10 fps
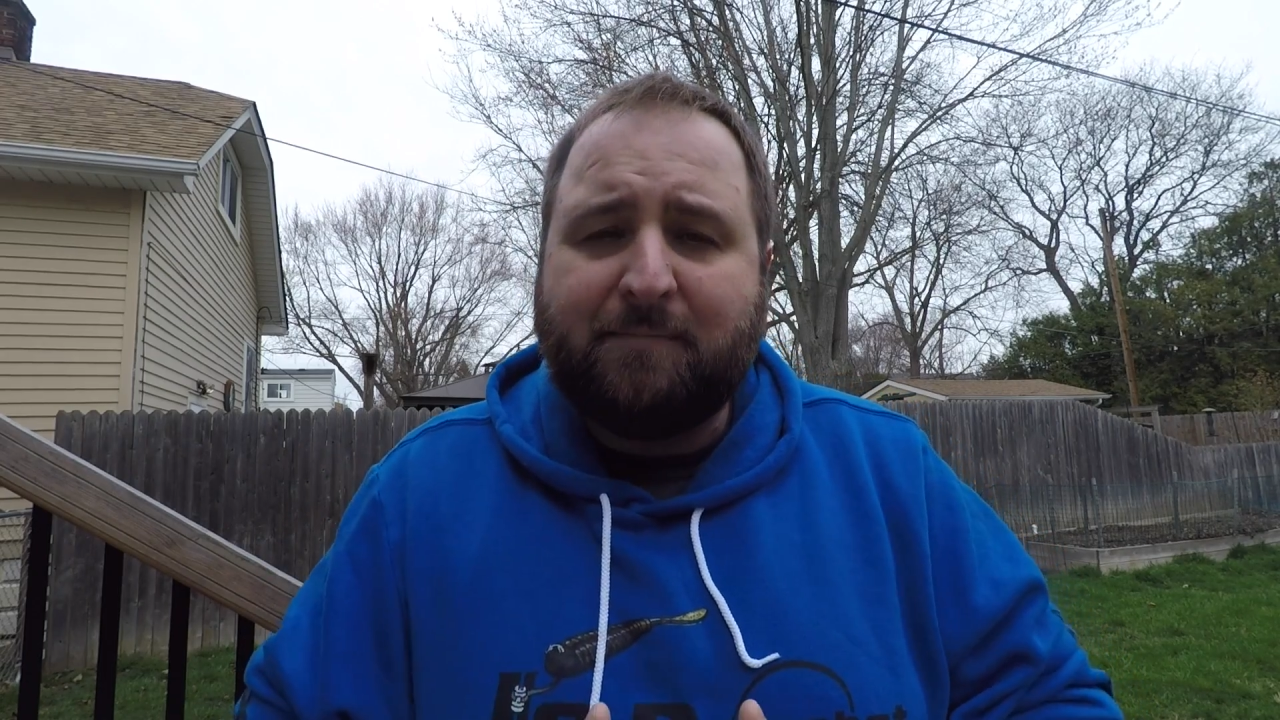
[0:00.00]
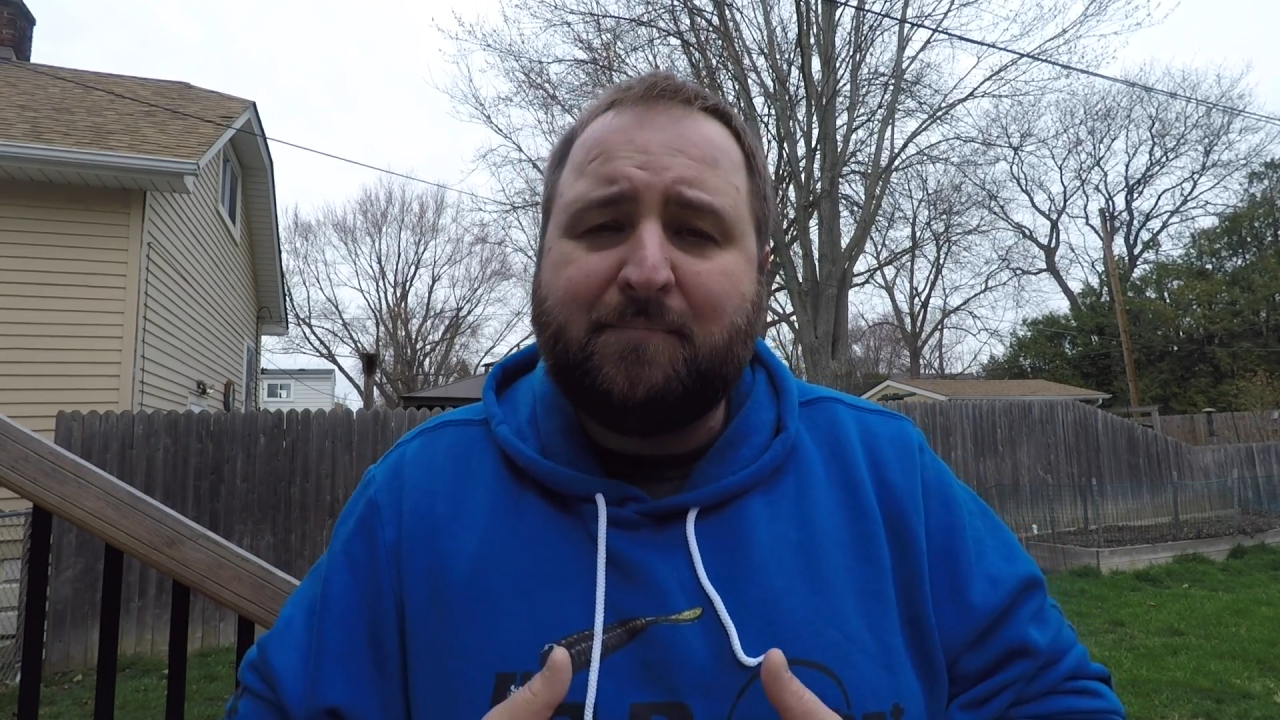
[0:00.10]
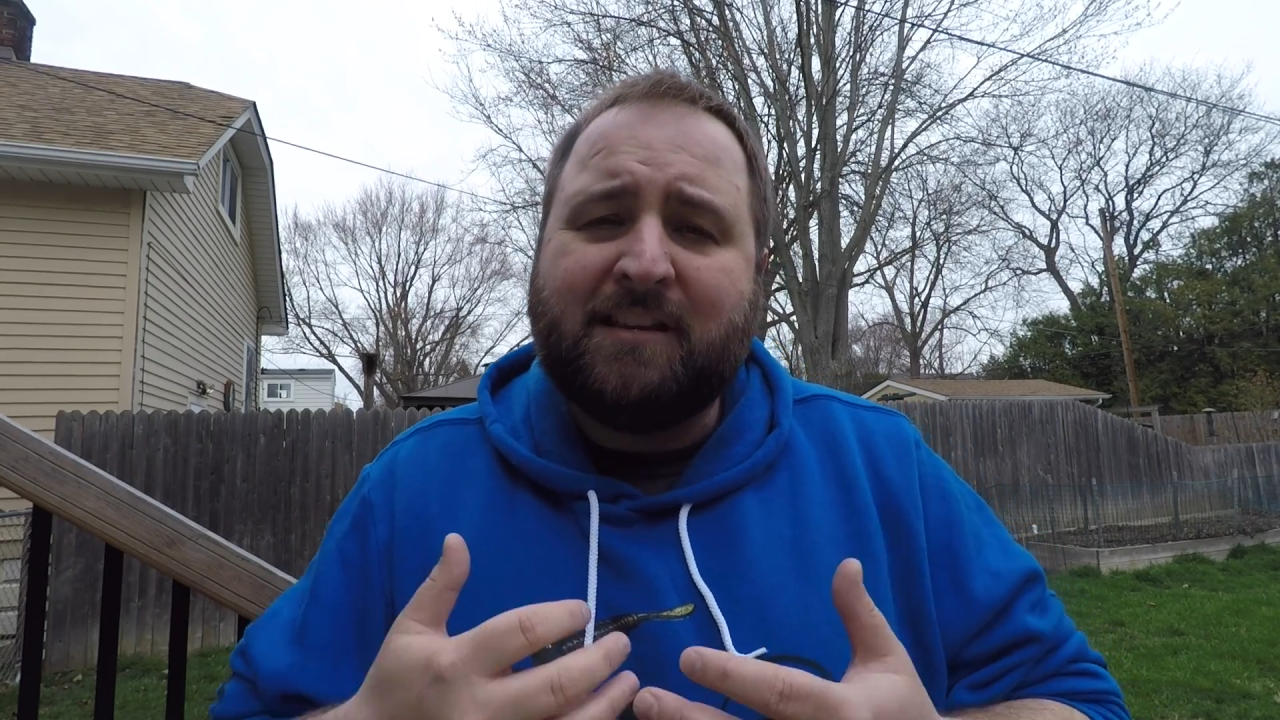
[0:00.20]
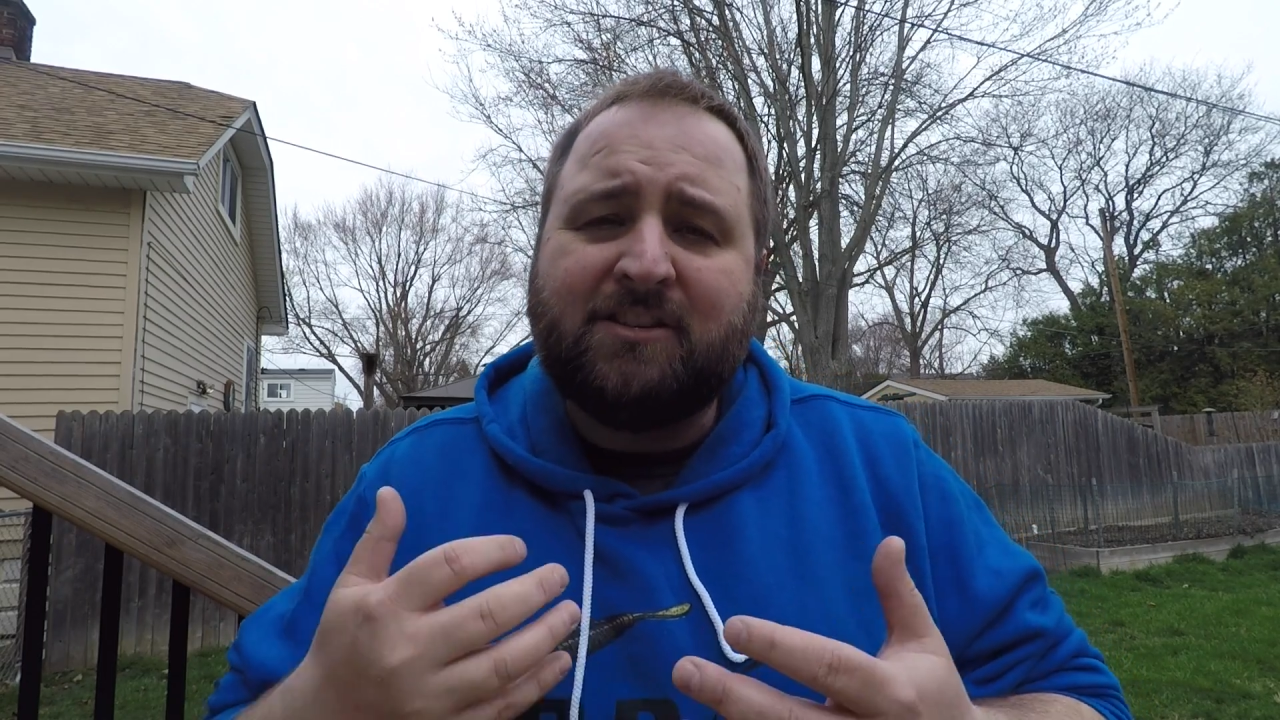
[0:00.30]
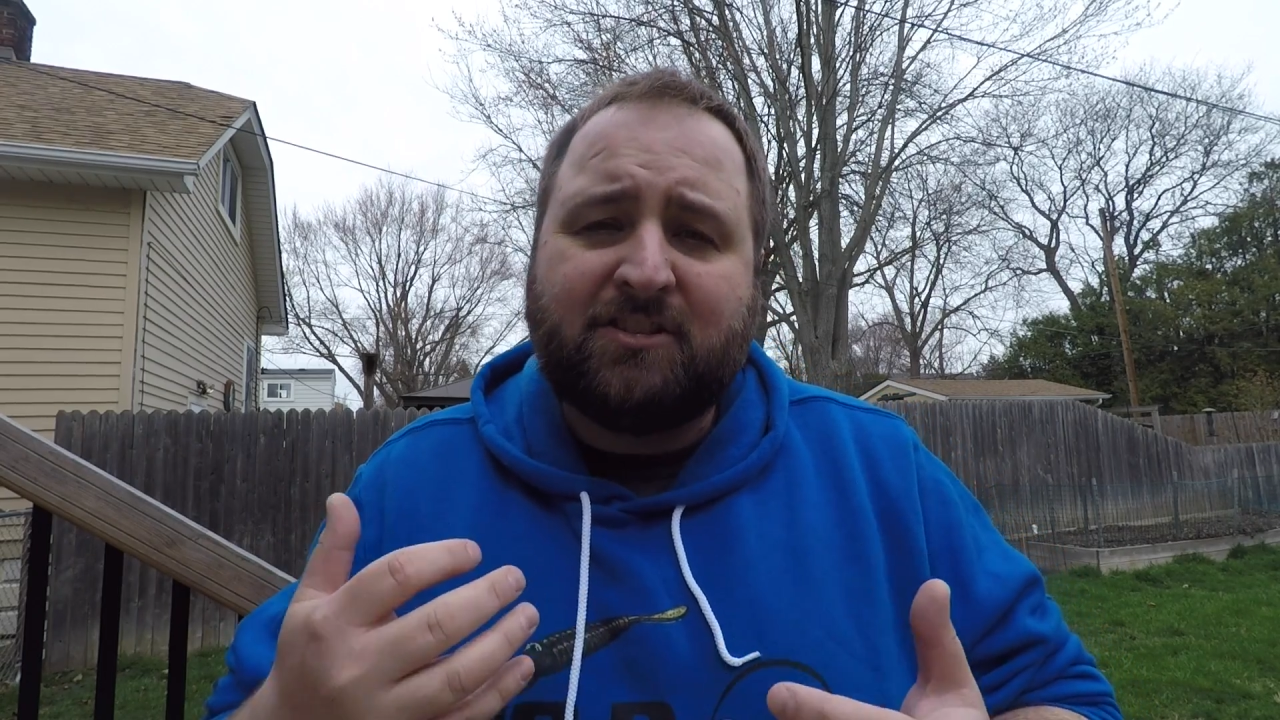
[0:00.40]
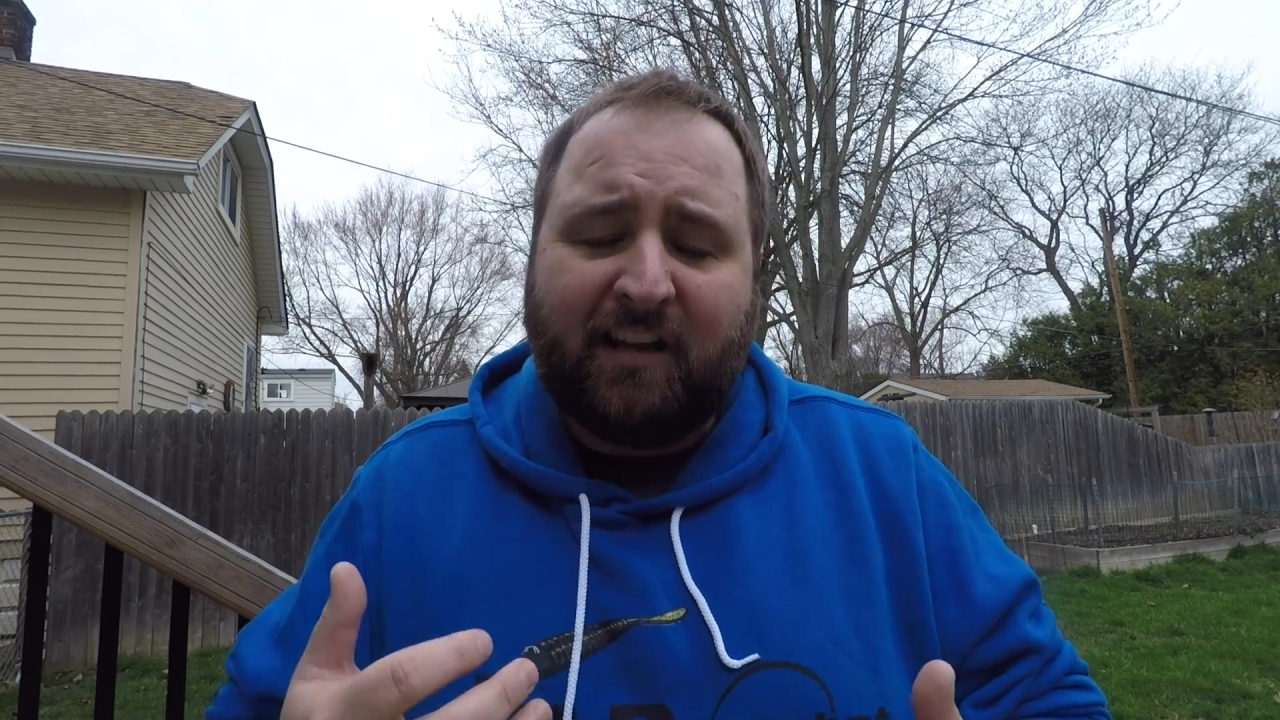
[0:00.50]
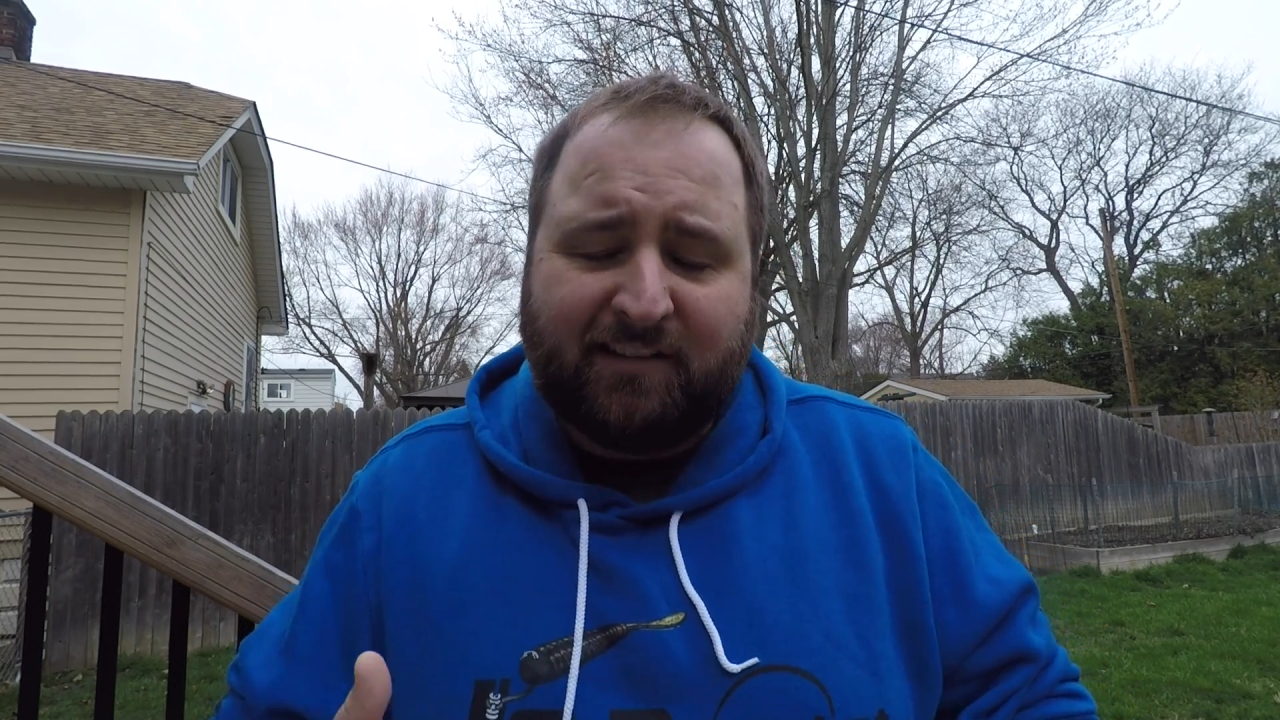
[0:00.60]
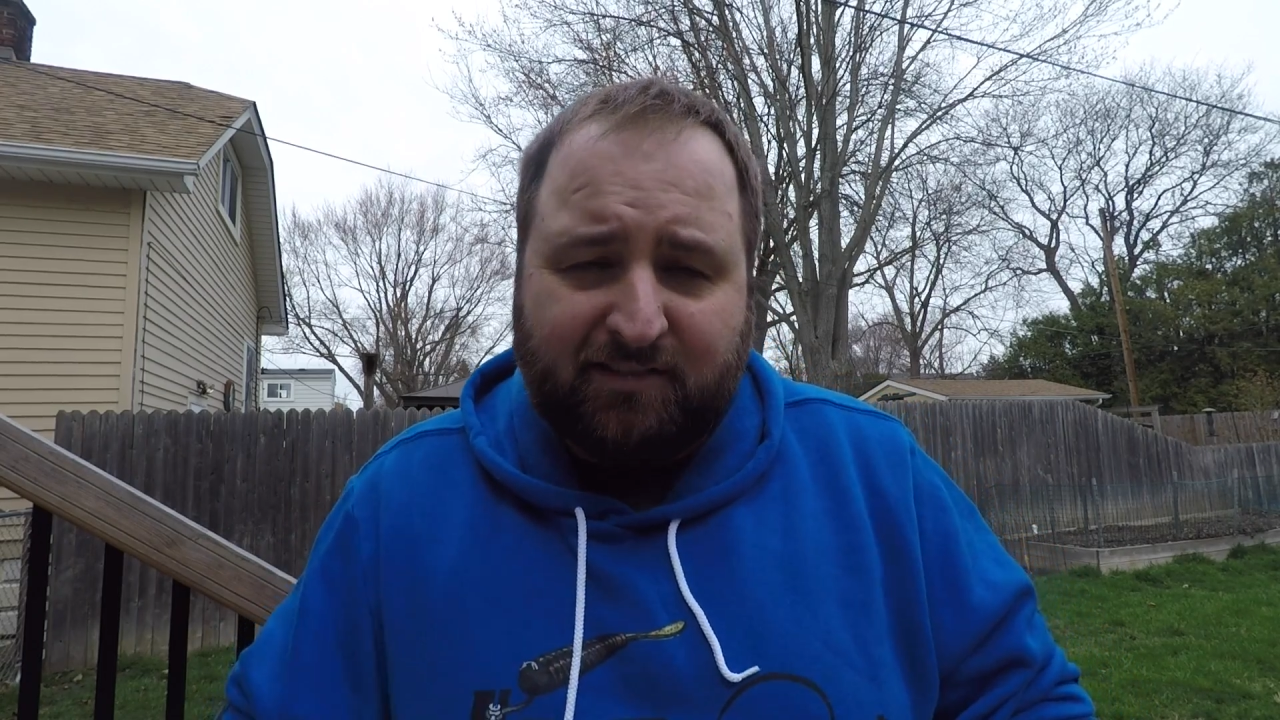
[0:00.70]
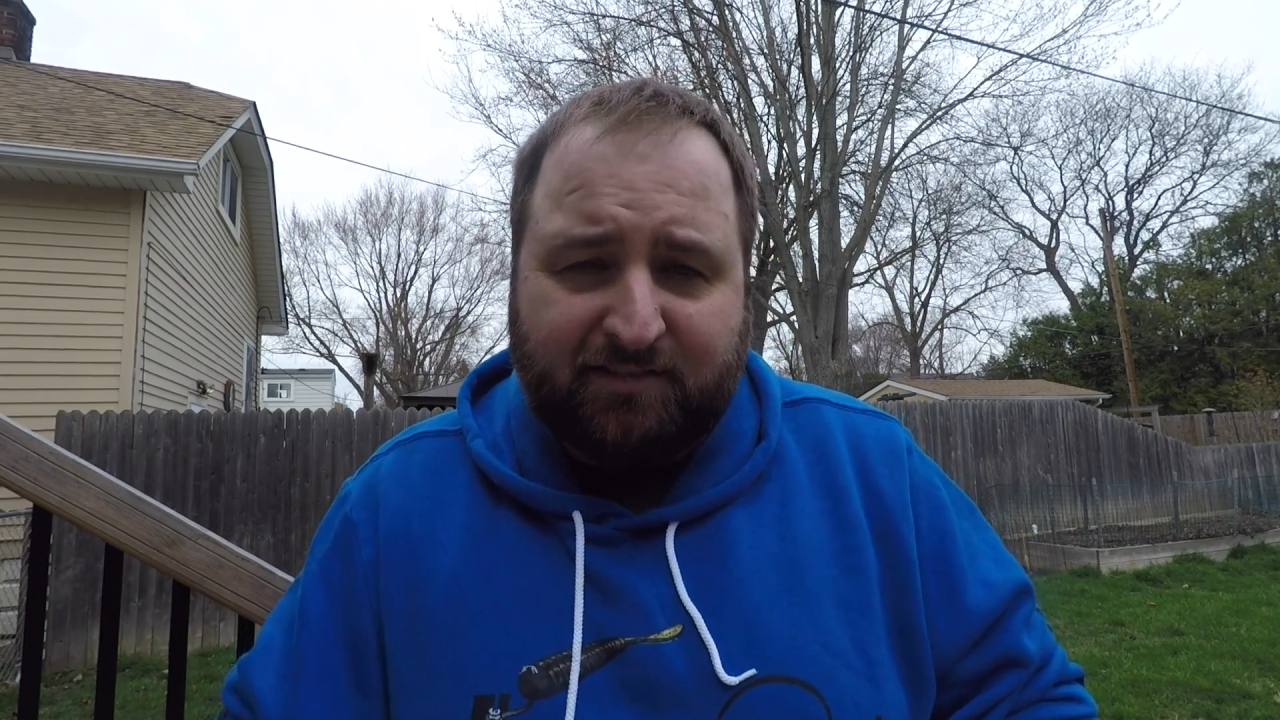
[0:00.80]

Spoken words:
be gentle